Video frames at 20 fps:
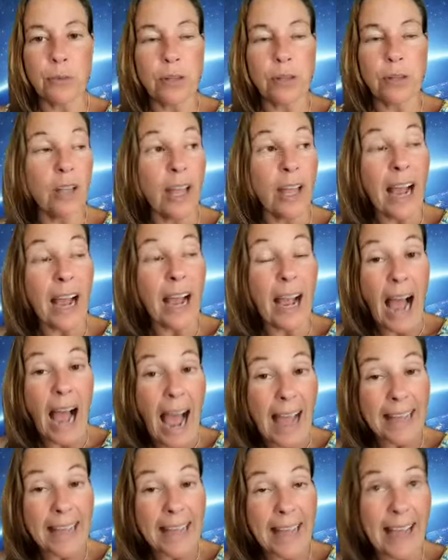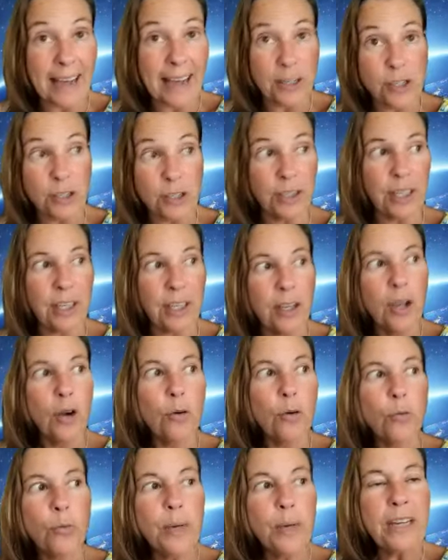with. like. I actually
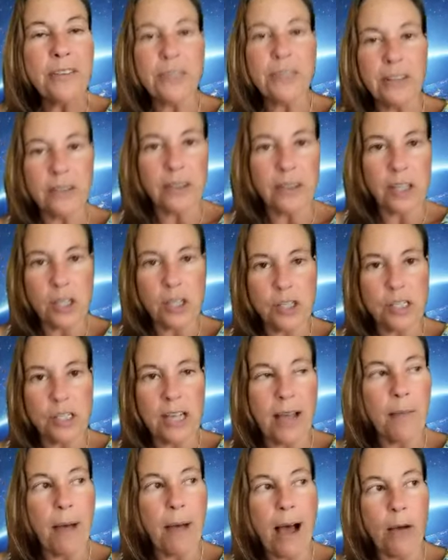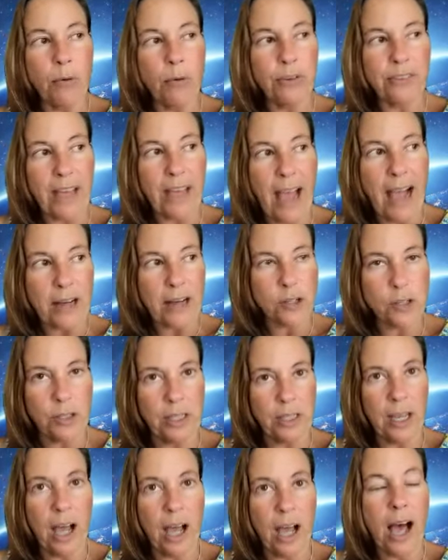recently, Sima was
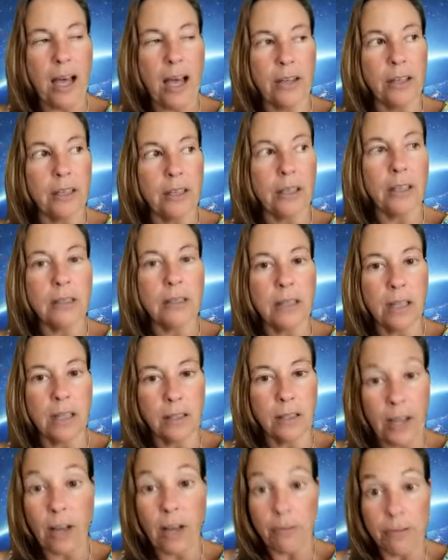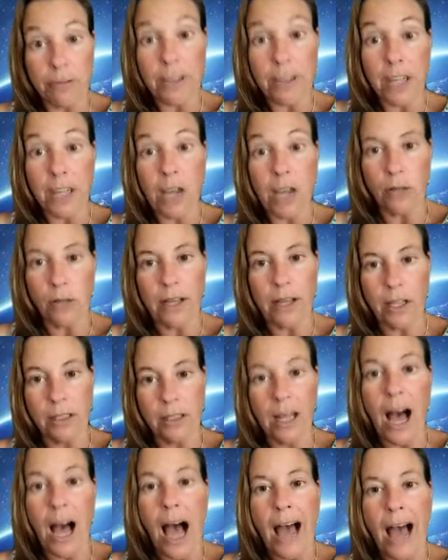actually on like a video, like a
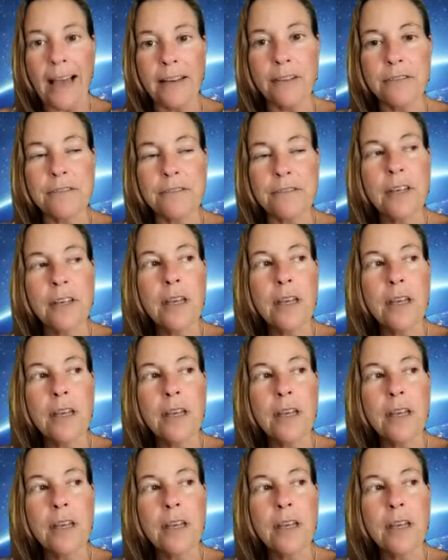live.